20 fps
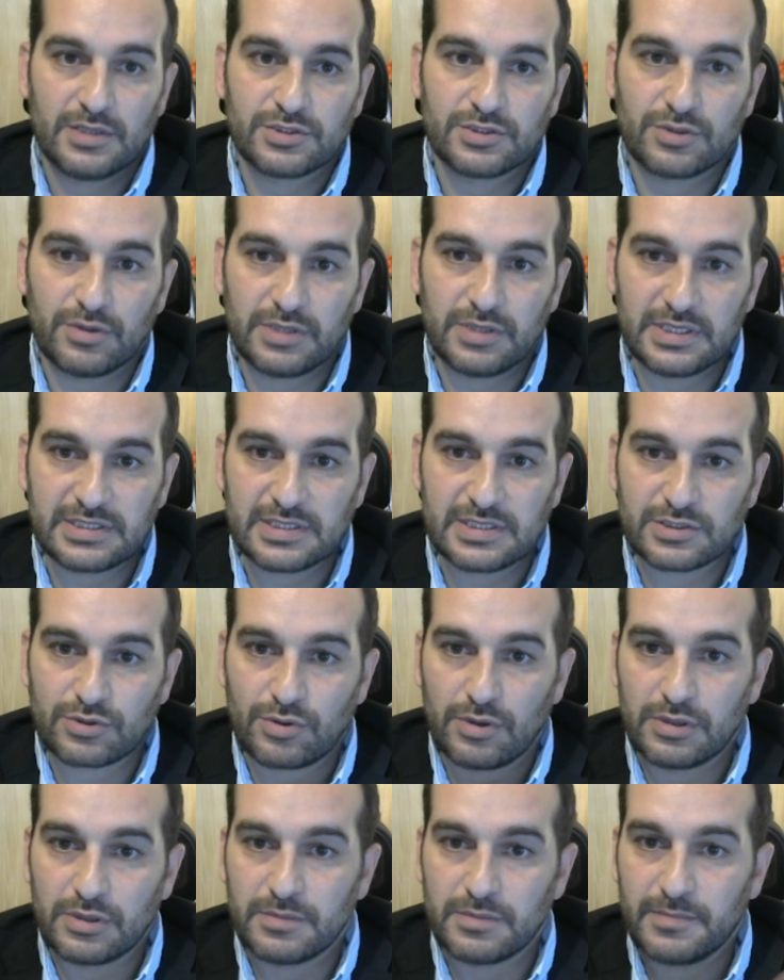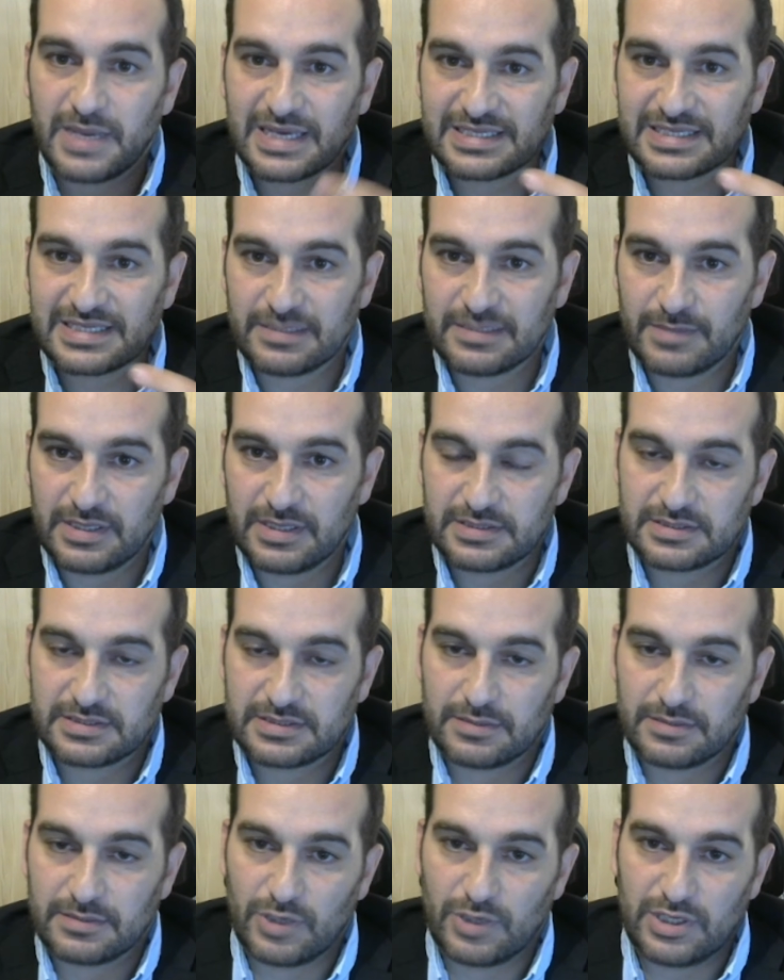So this is called
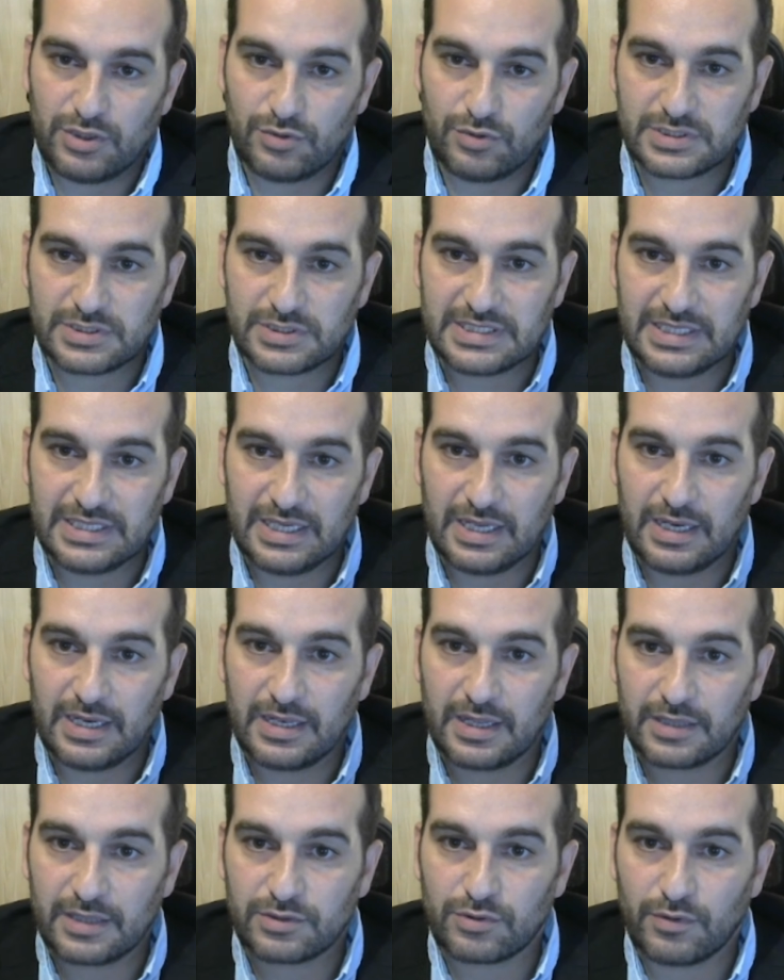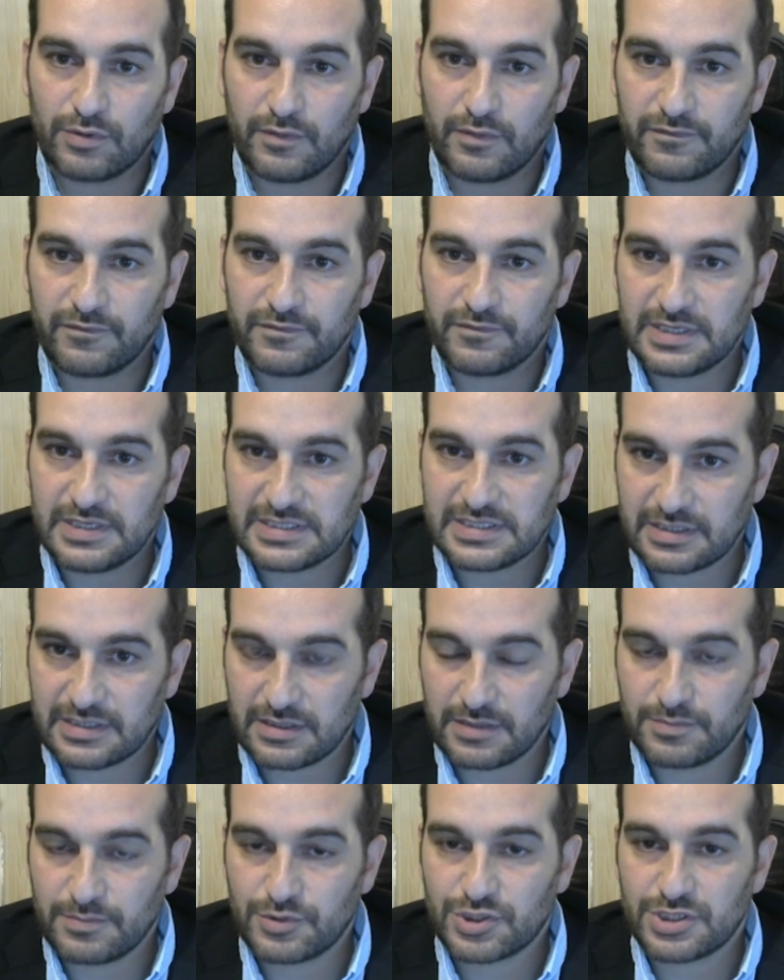maximalism, when you see a lot of
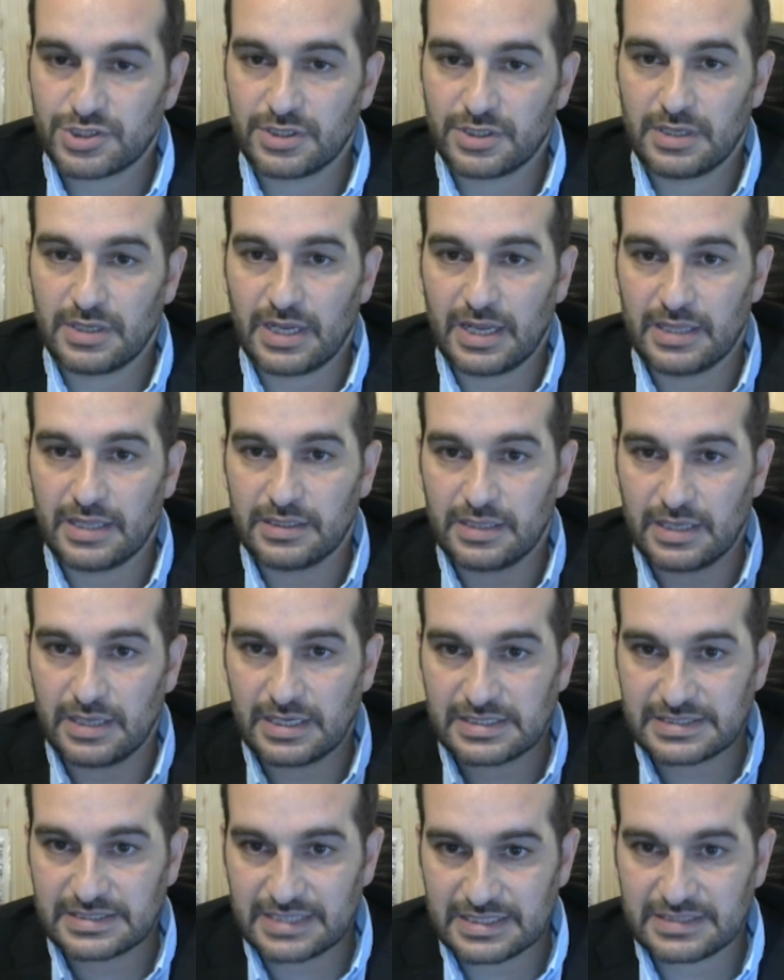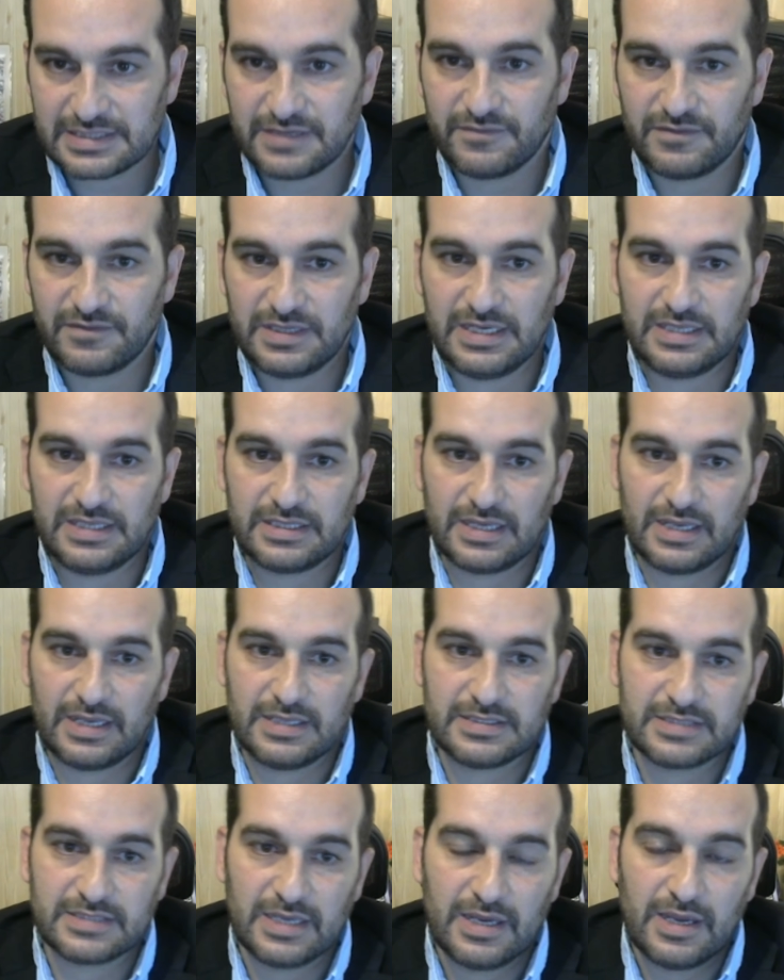description and excessive
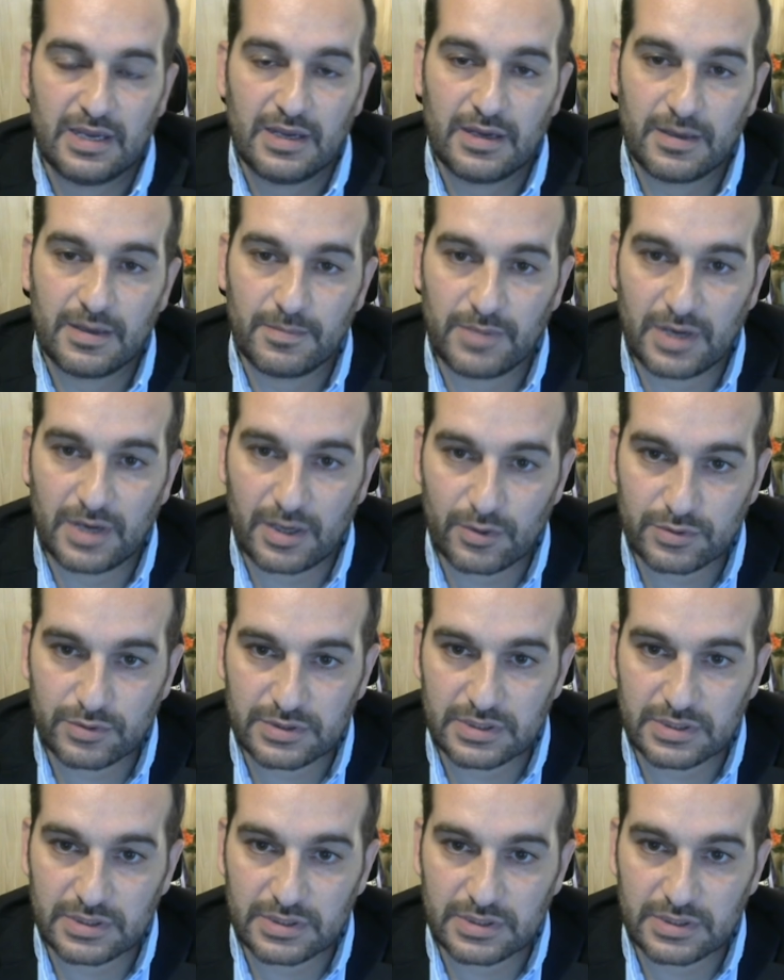details about